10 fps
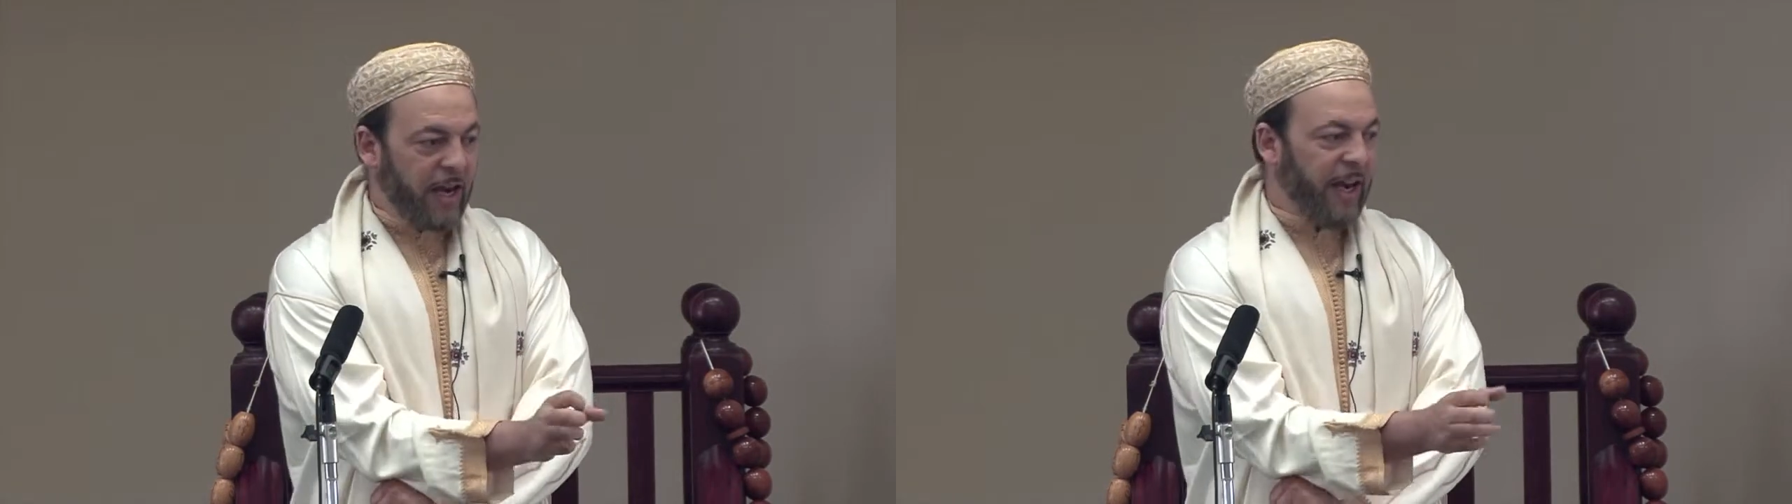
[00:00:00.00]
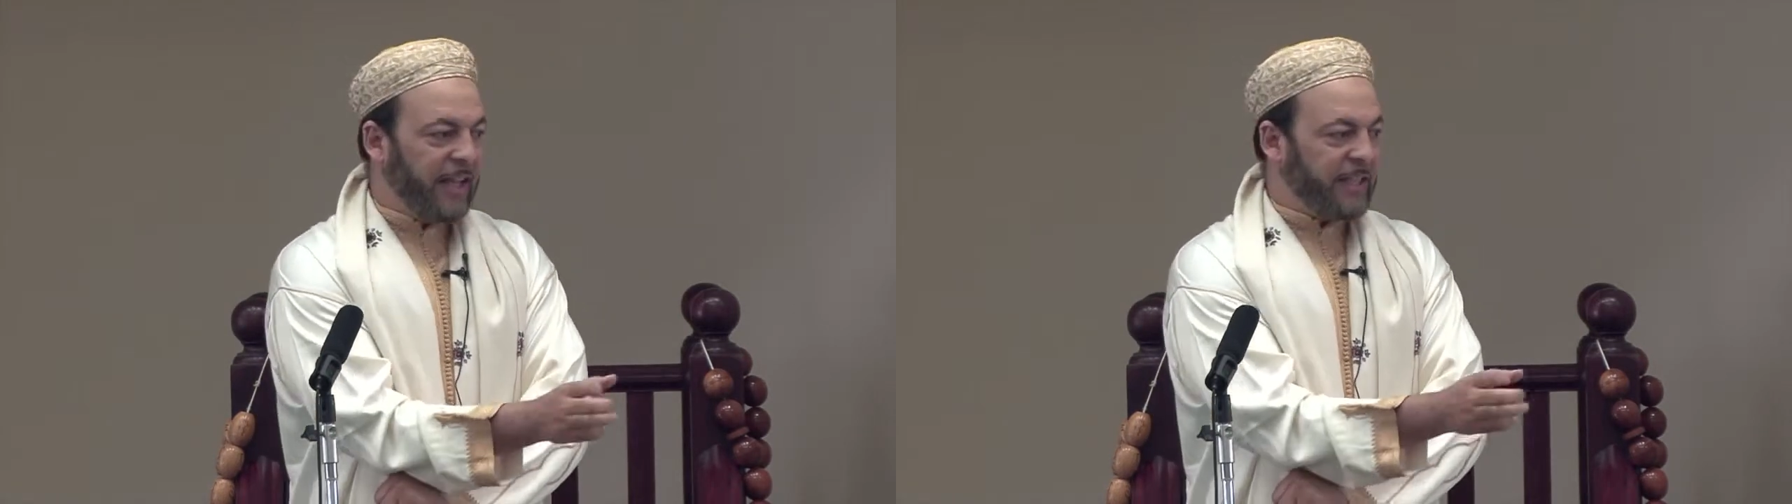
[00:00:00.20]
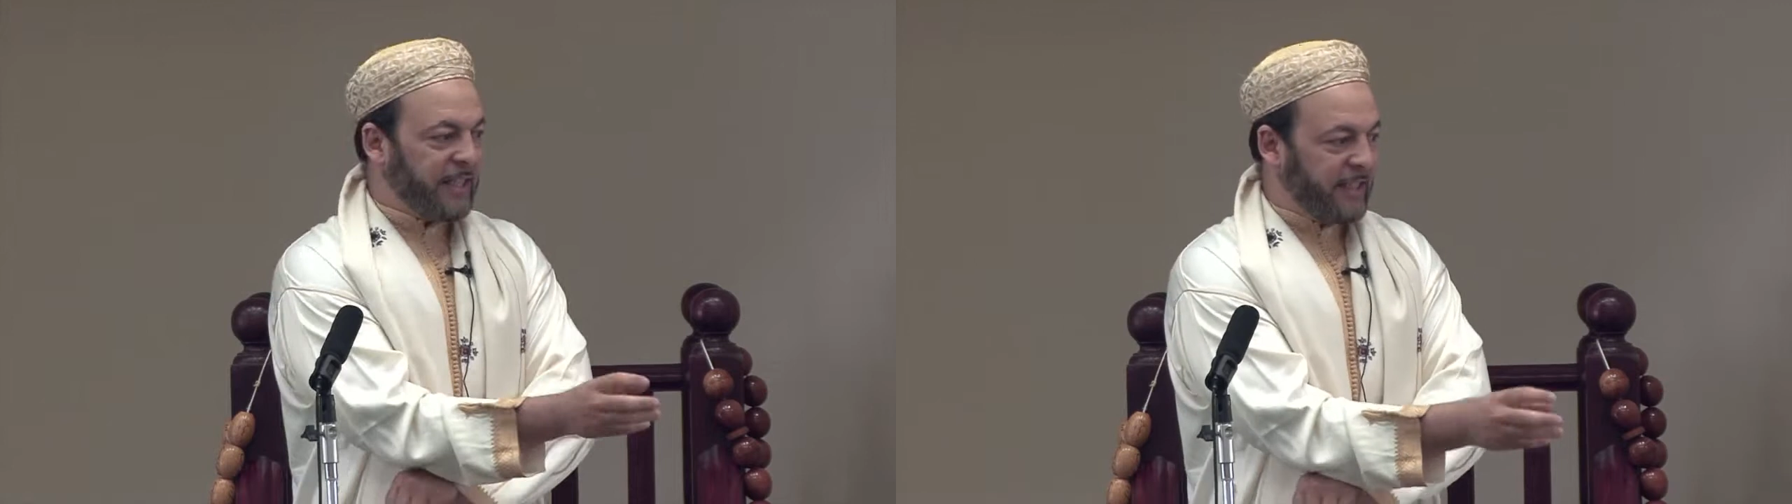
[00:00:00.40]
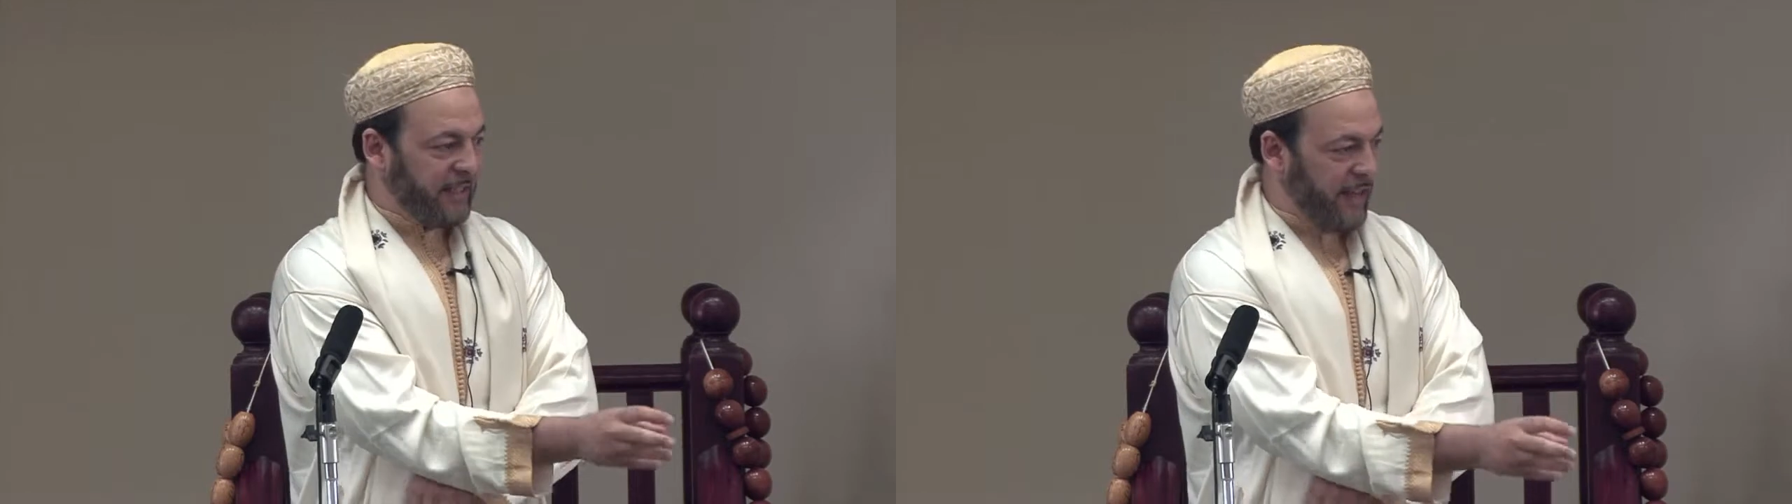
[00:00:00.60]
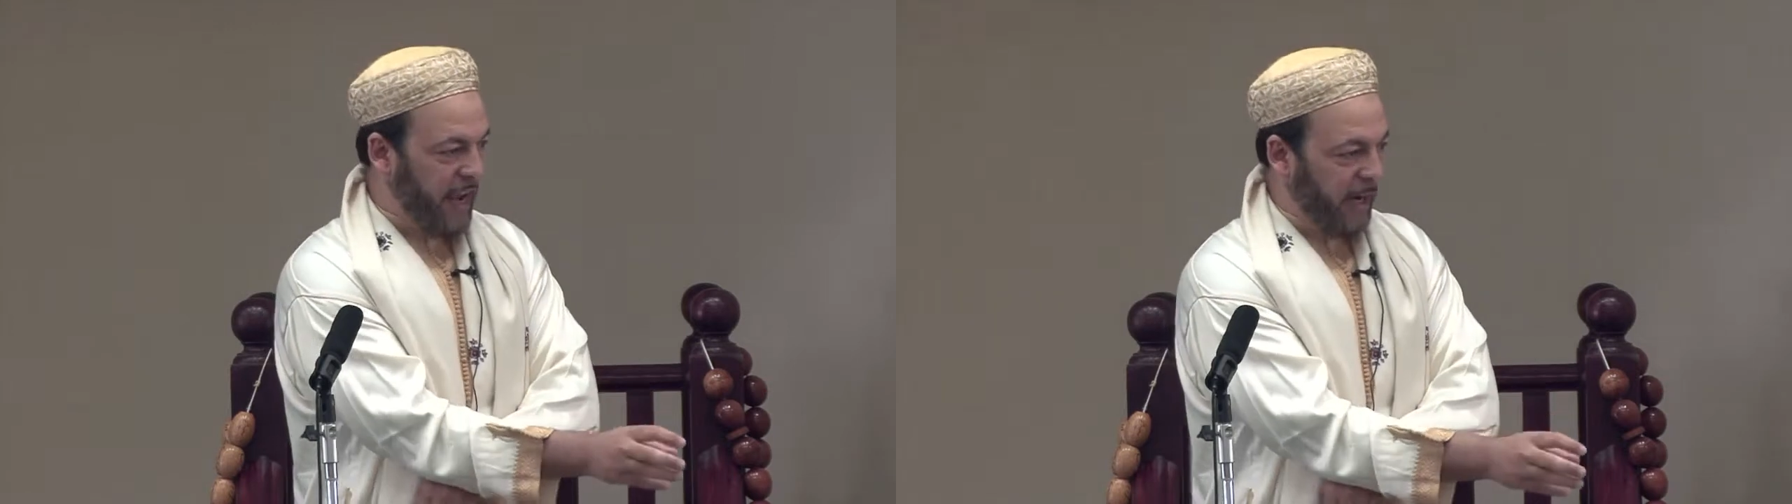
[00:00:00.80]
let
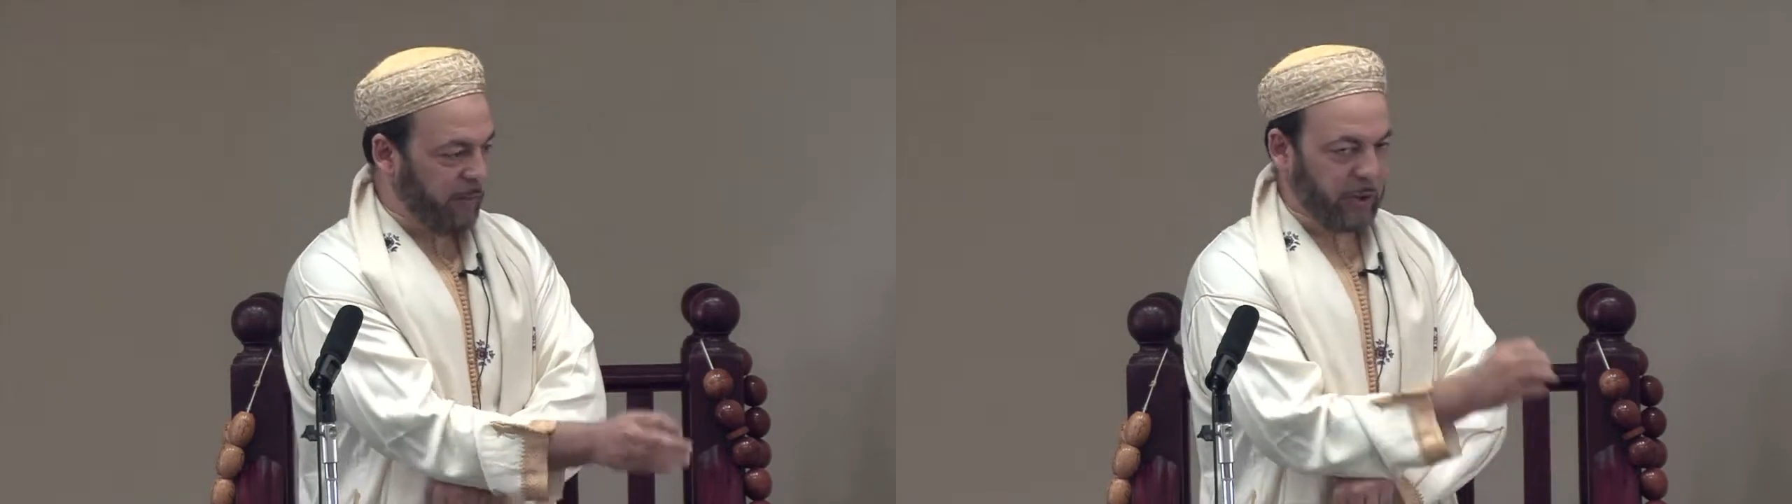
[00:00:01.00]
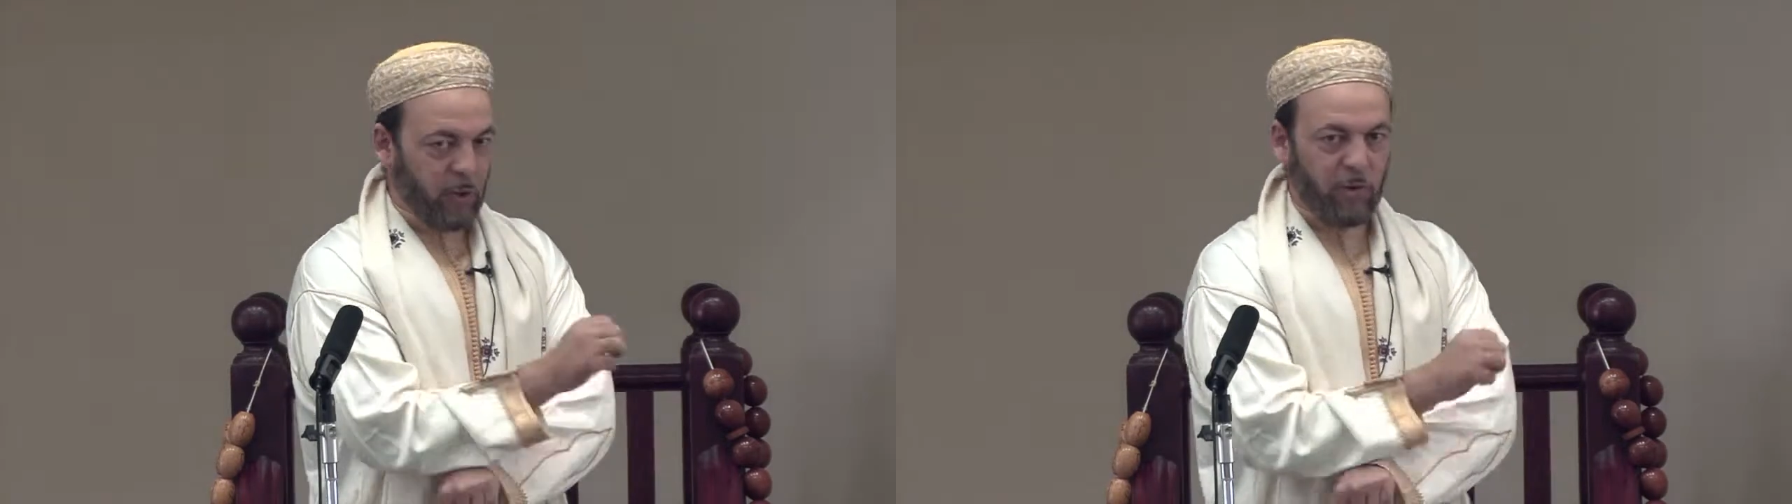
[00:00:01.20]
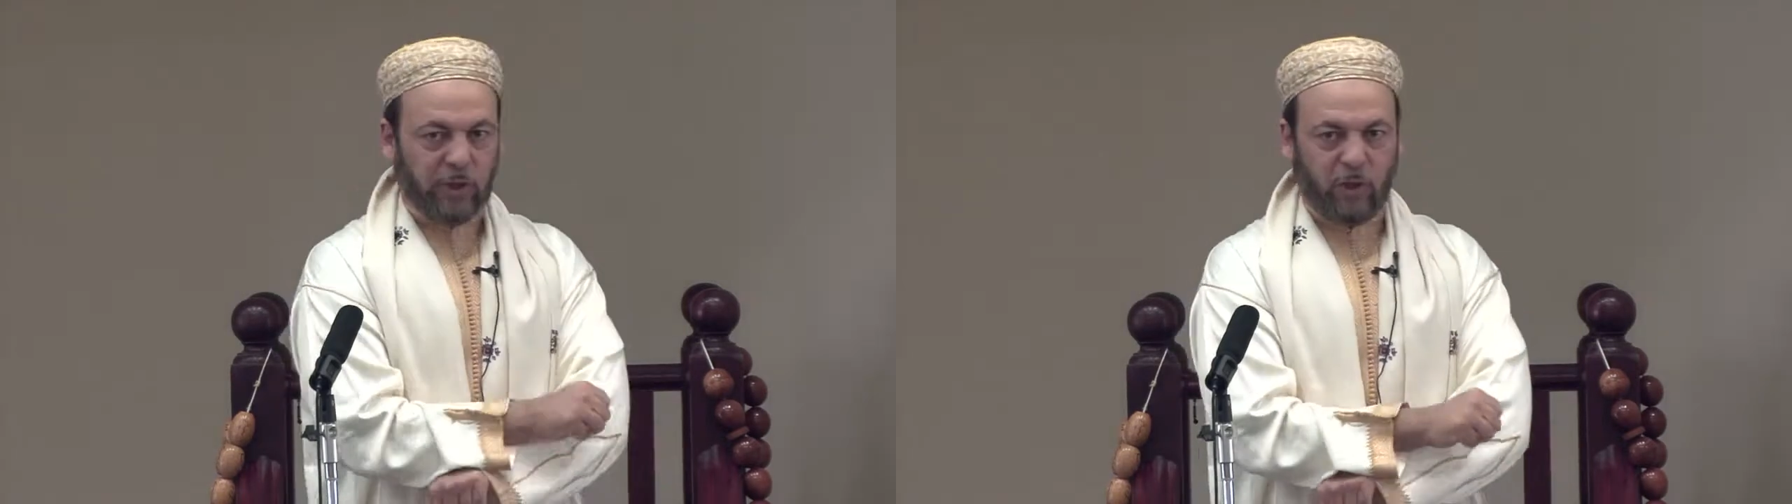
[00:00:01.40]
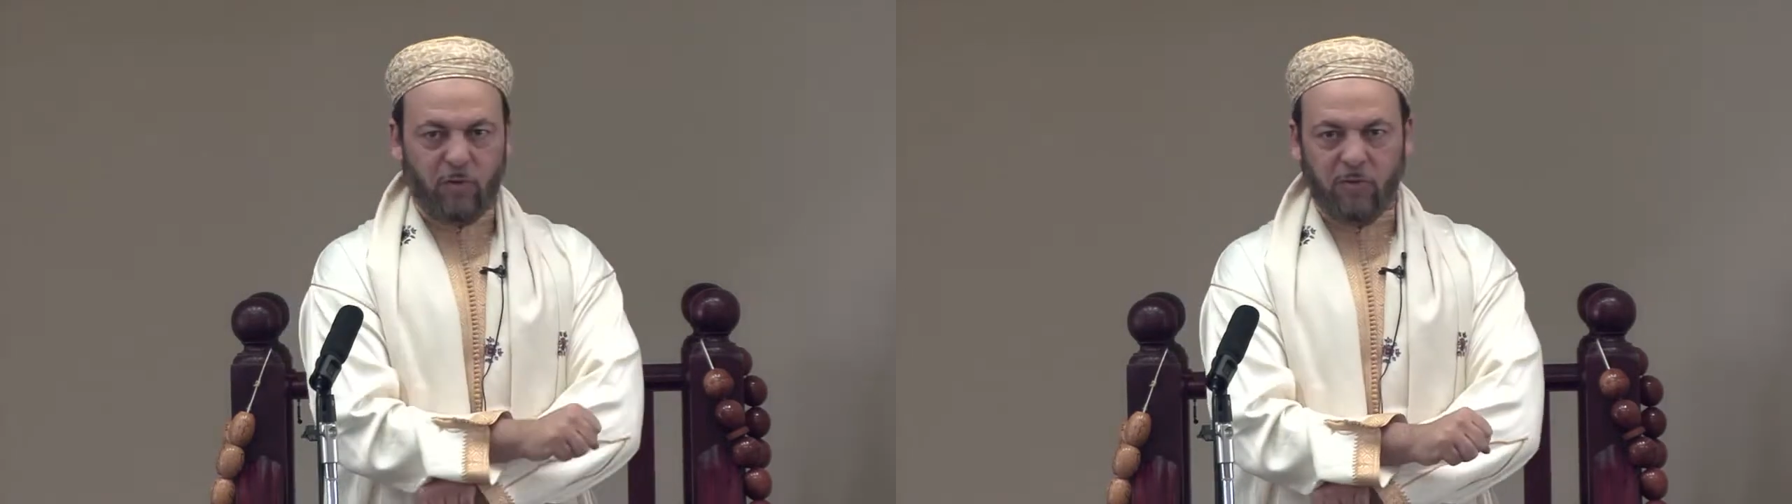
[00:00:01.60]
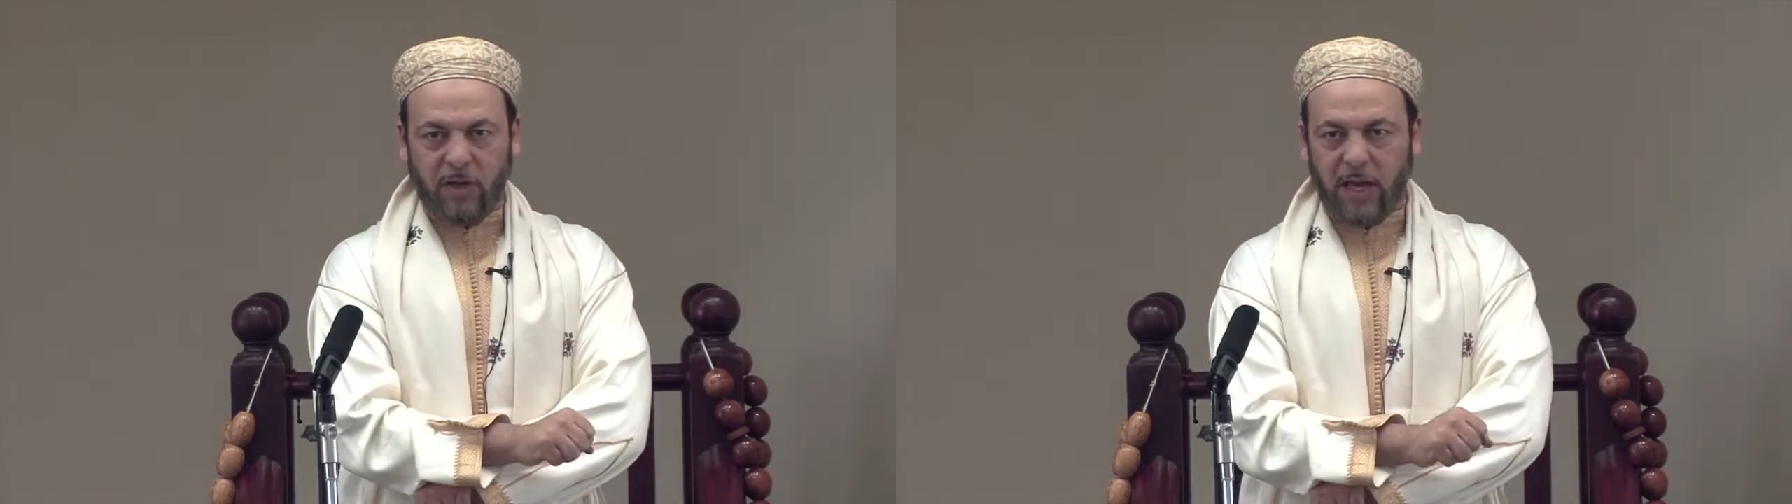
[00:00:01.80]
us help so-and-so.